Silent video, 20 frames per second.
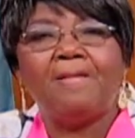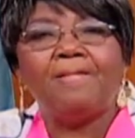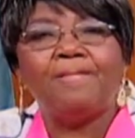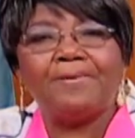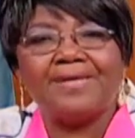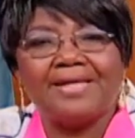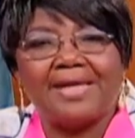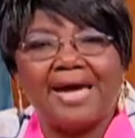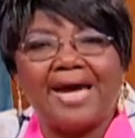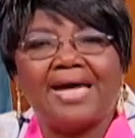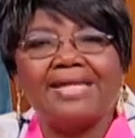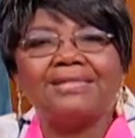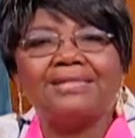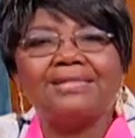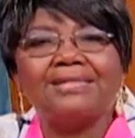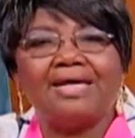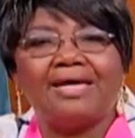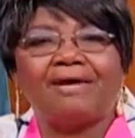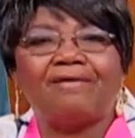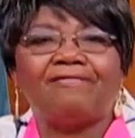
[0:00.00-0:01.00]
plan
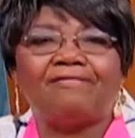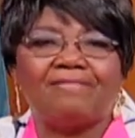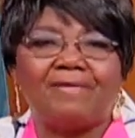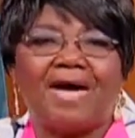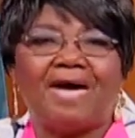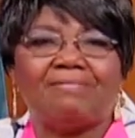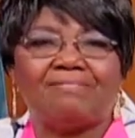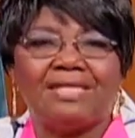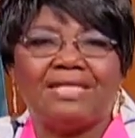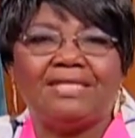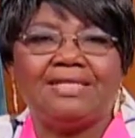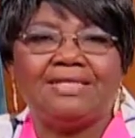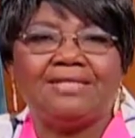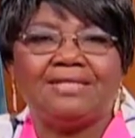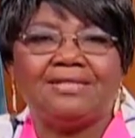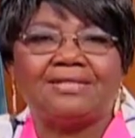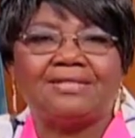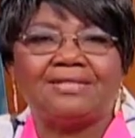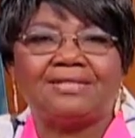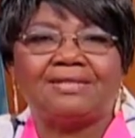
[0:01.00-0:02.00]
their
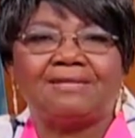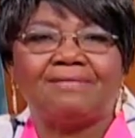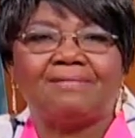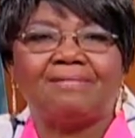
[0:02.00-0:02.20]
families.